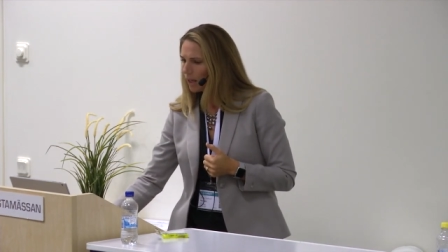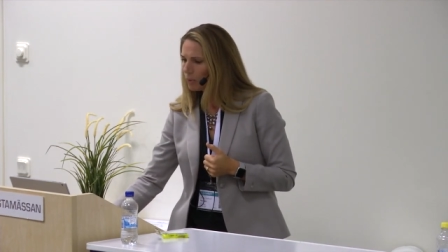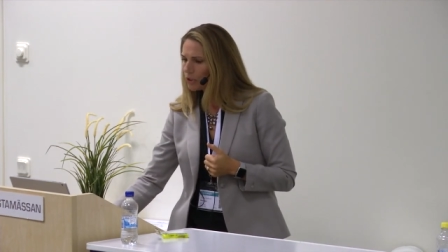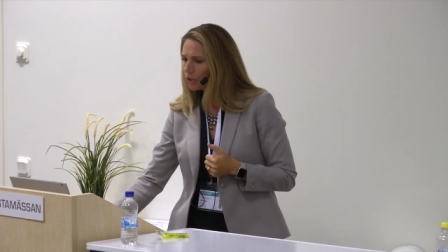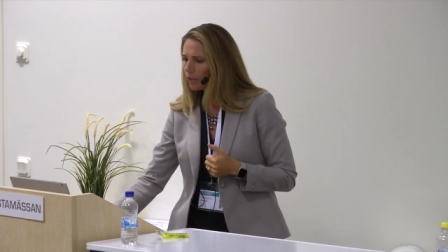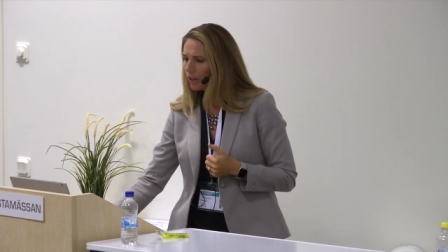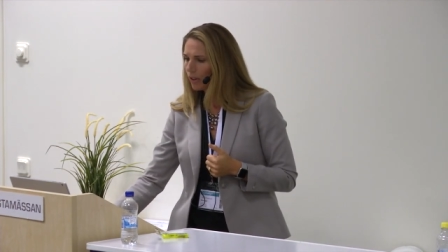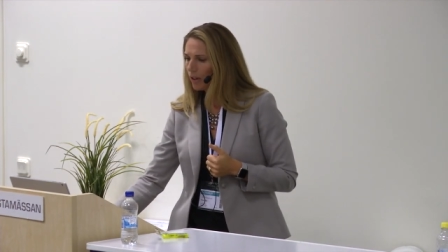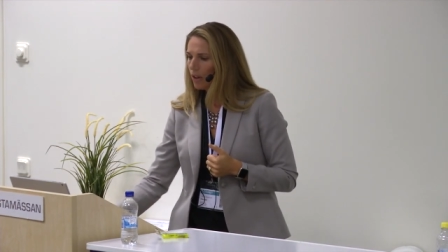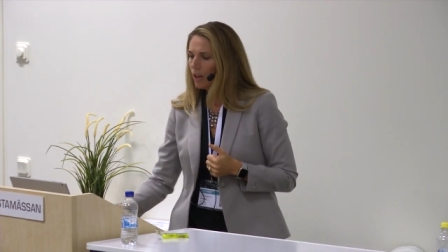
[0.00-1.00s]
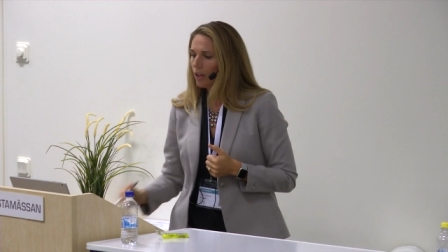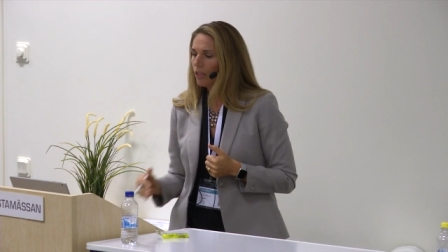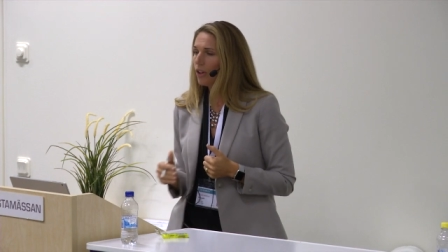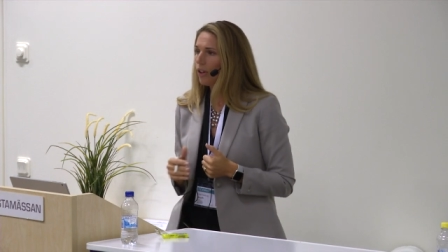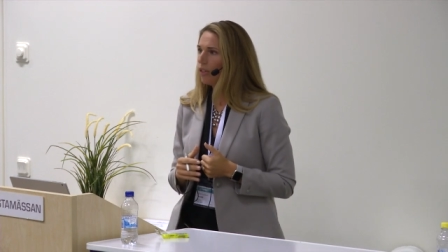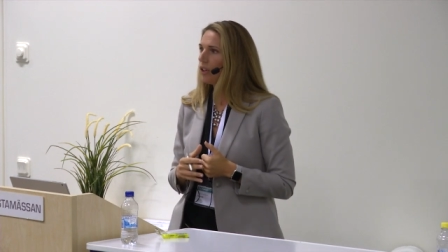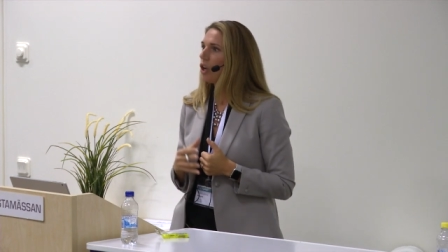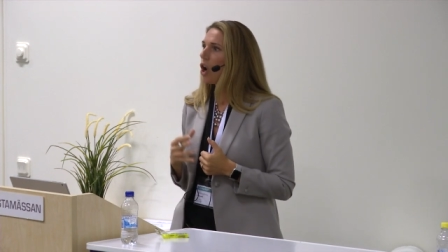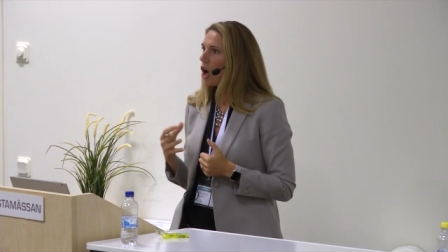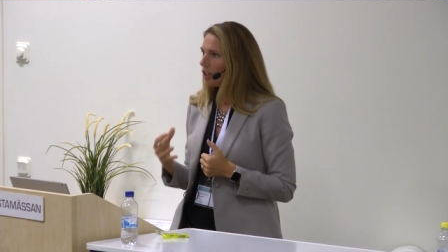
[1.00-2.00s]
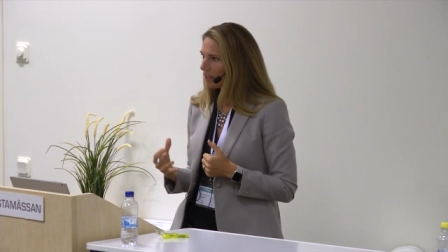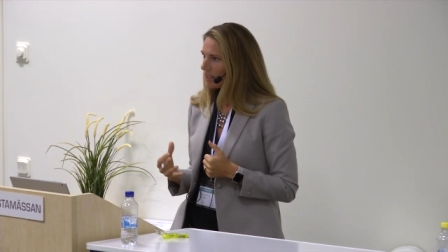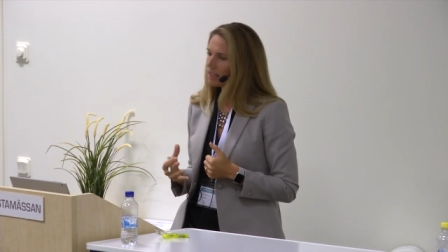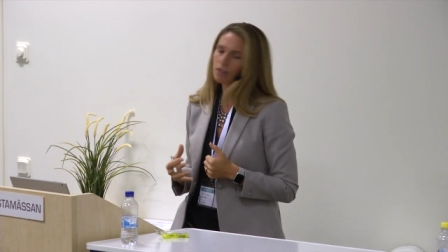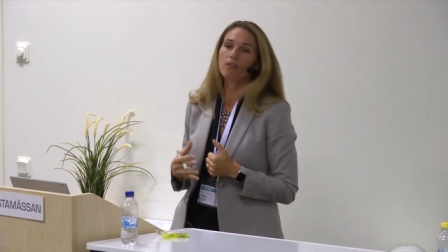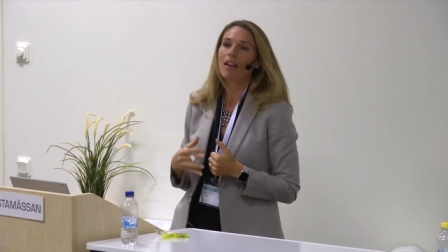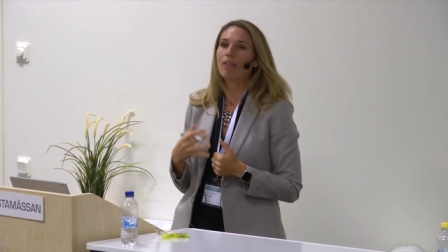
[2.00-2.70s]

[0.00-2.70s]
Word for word: We took the, the, the content of